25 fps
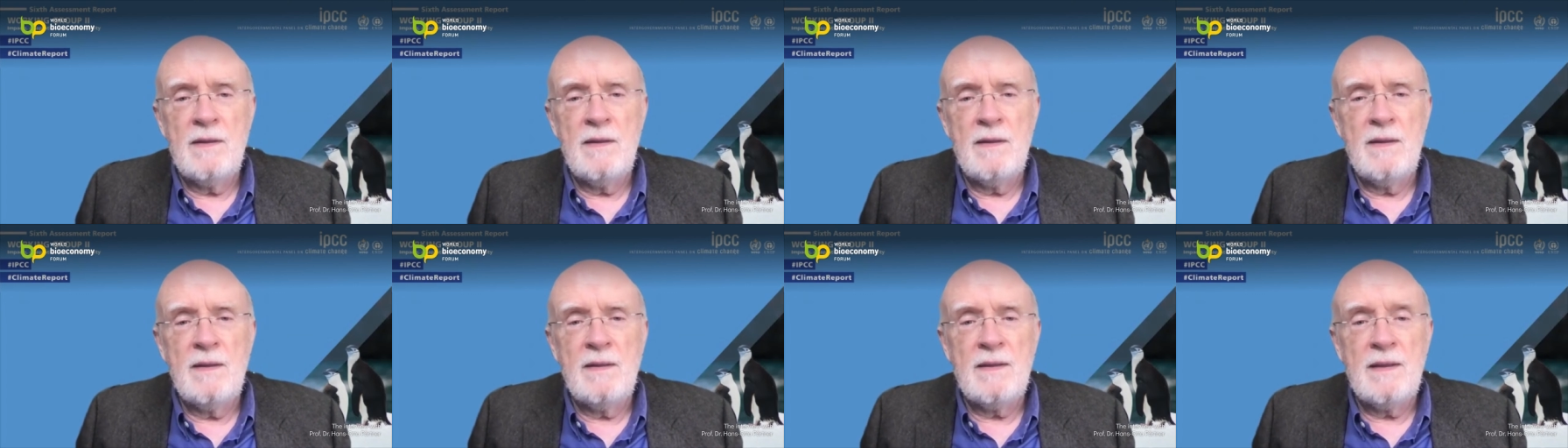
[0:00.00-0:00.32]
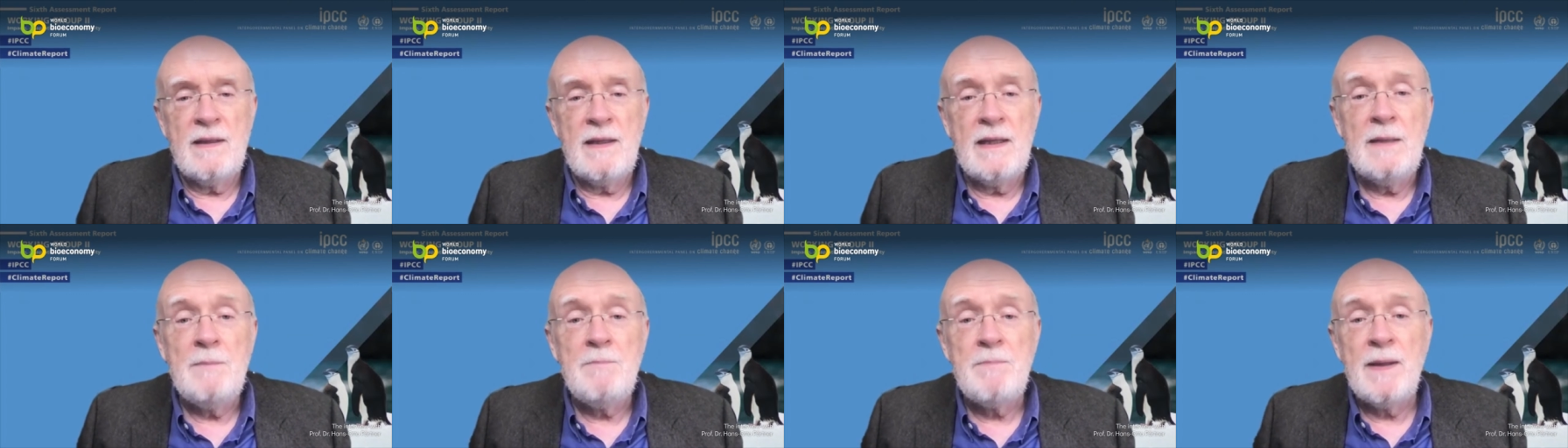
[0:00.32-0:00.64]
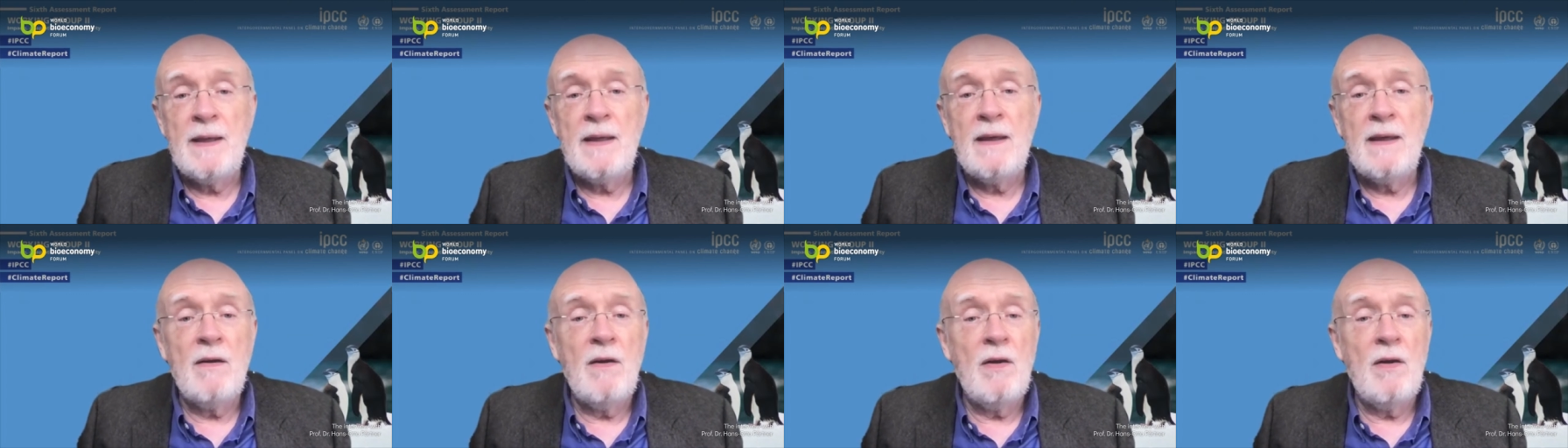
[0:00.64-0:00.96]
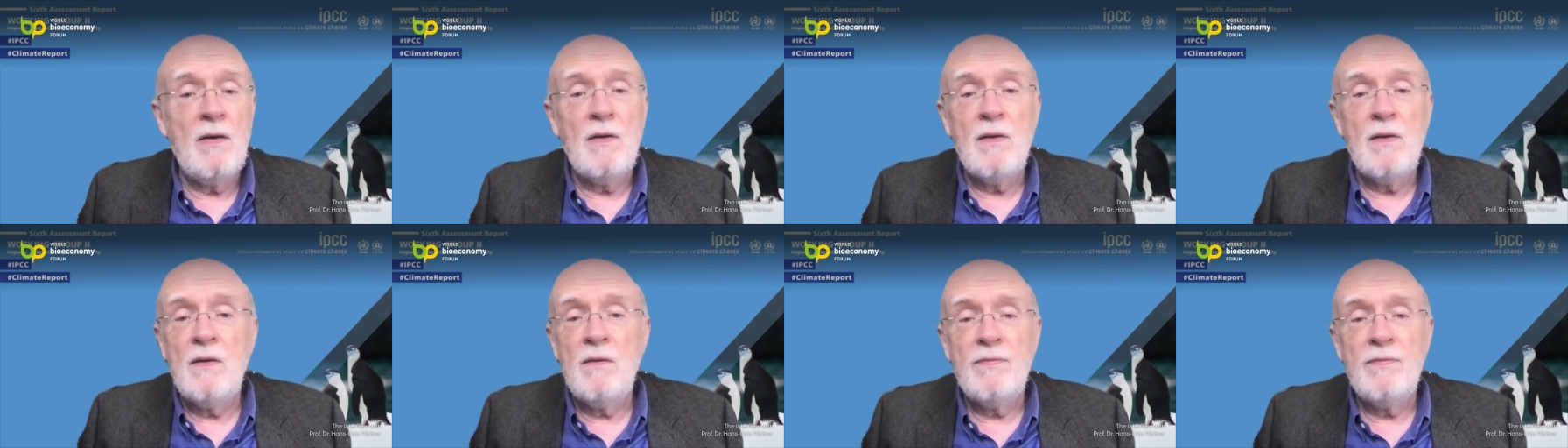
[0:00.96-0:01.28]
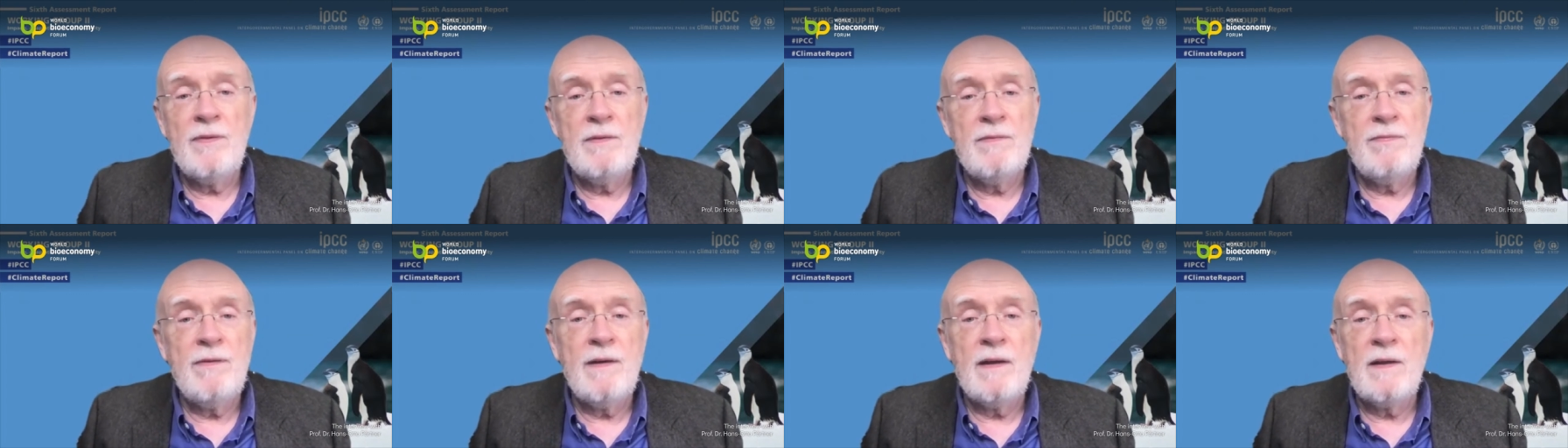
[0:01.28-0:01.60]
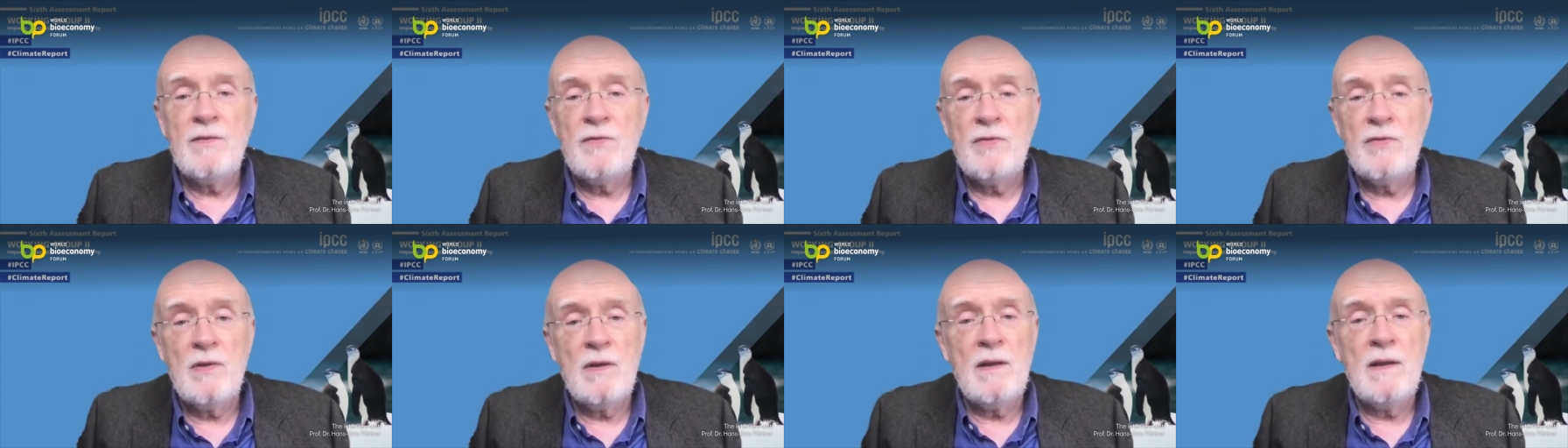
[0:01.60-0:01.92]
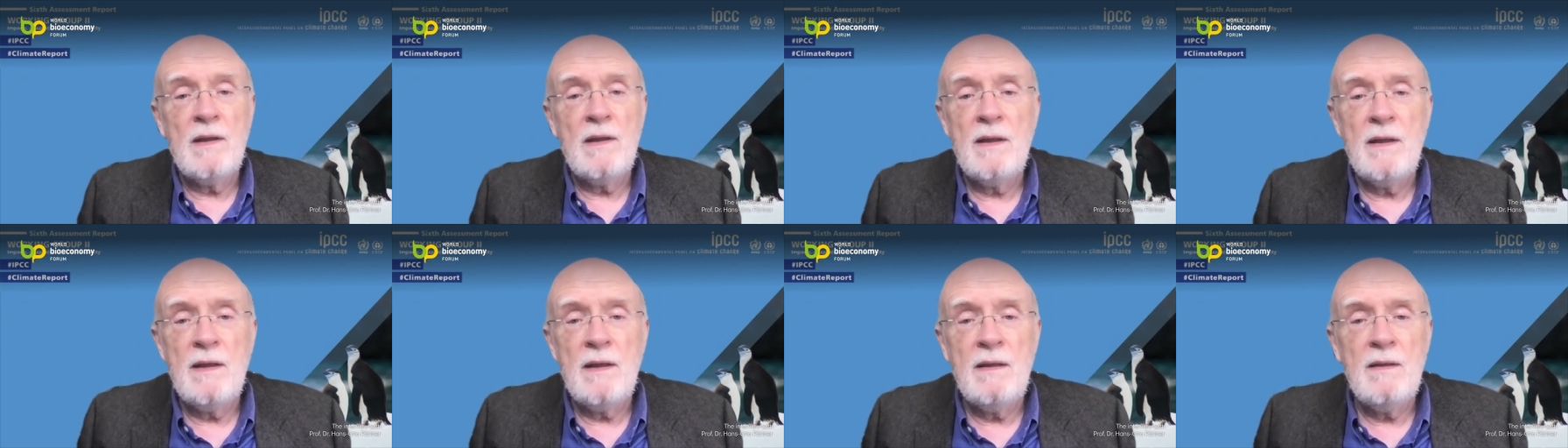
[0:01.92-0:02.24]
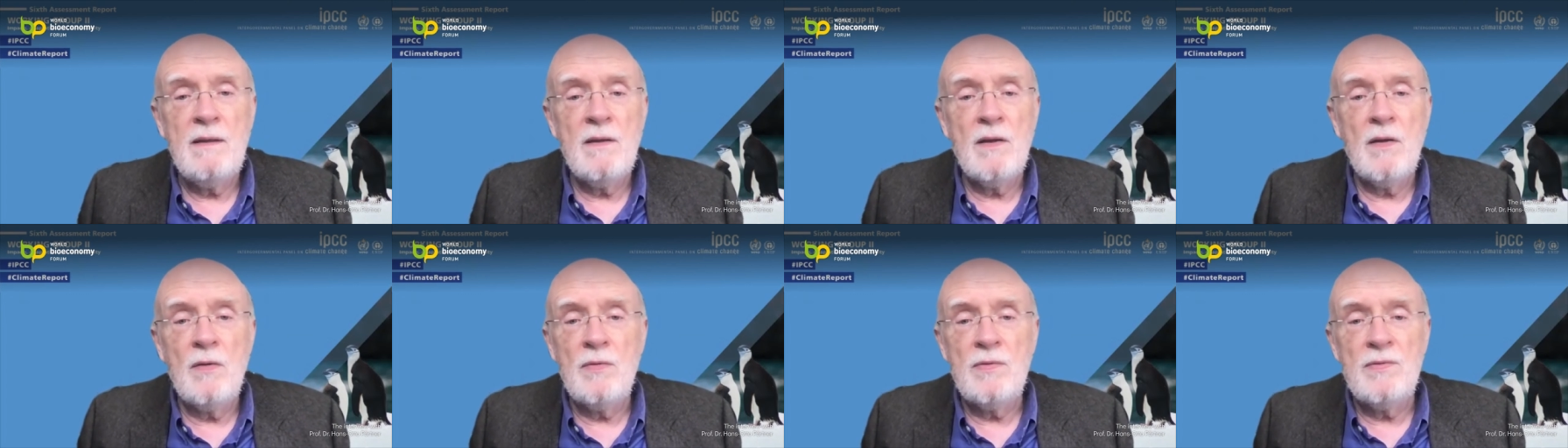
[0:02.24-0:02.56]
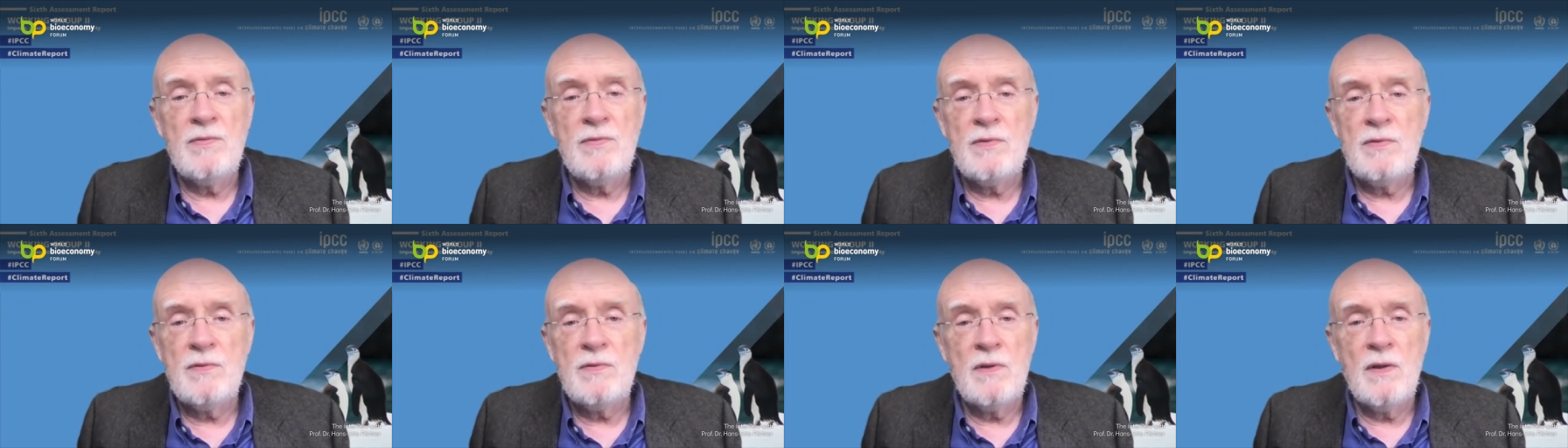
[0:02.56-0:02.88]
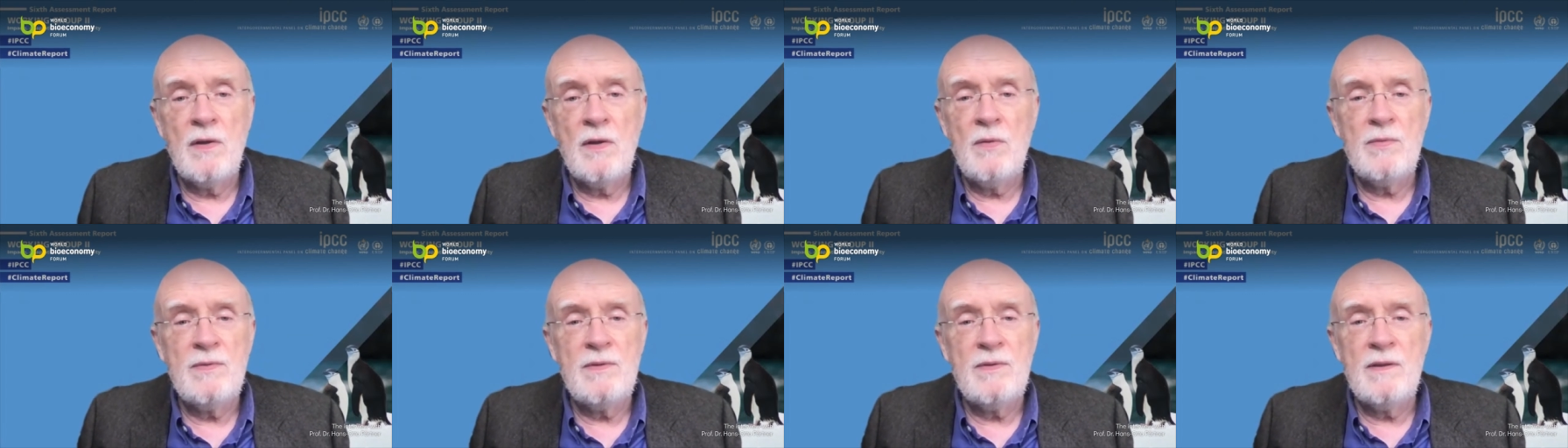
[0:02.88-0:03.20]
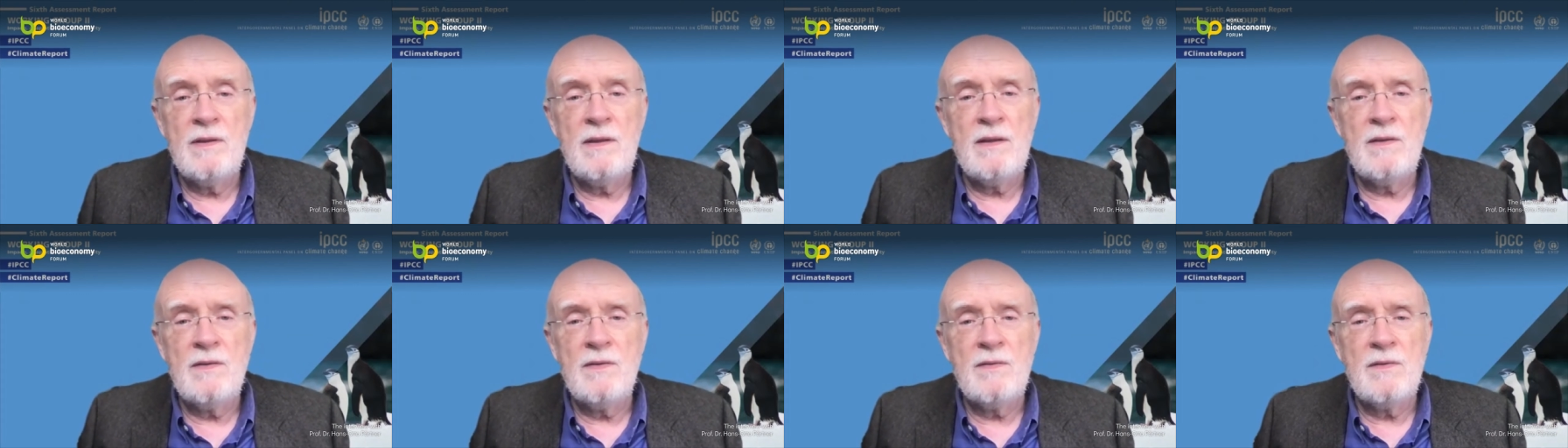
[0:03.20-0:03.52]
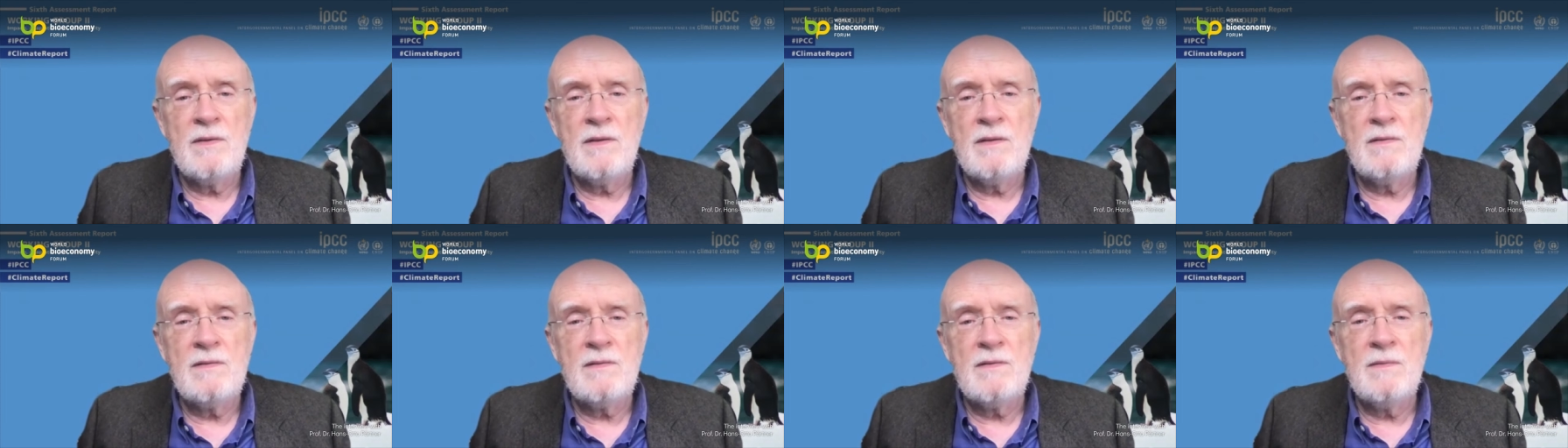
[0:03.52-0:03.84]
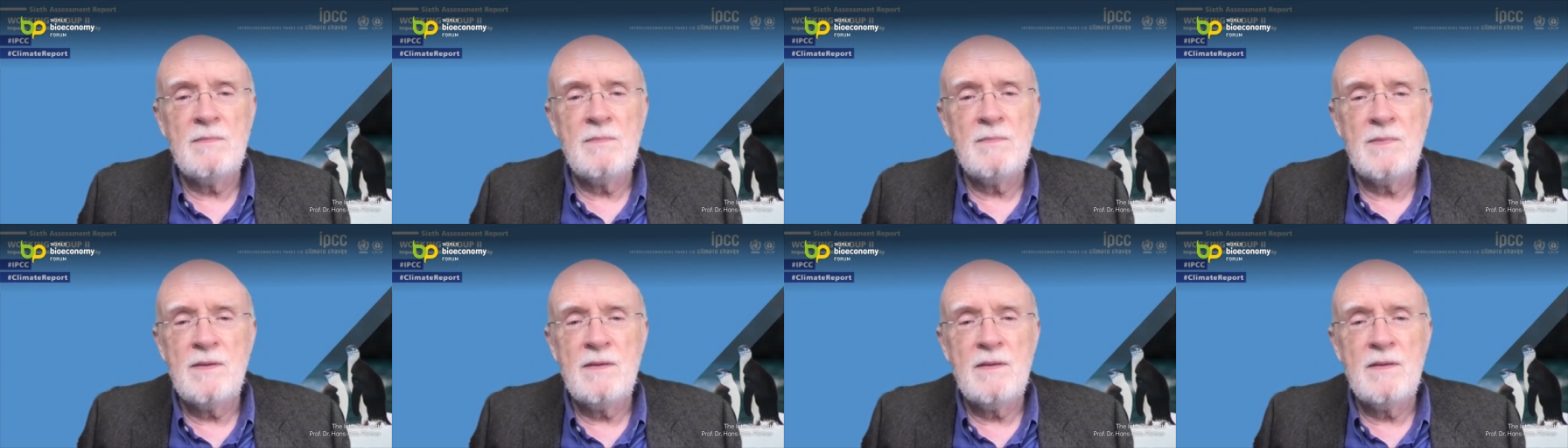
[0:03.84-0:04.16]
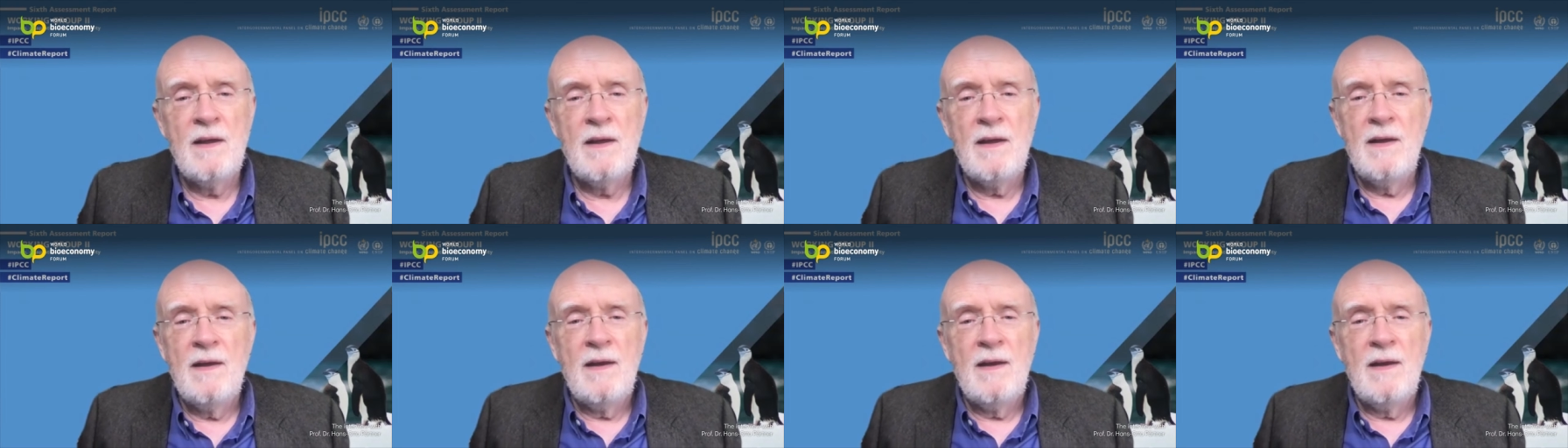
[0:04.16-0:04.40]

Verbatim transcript: in keeping all of the functioning in those those ecosystems.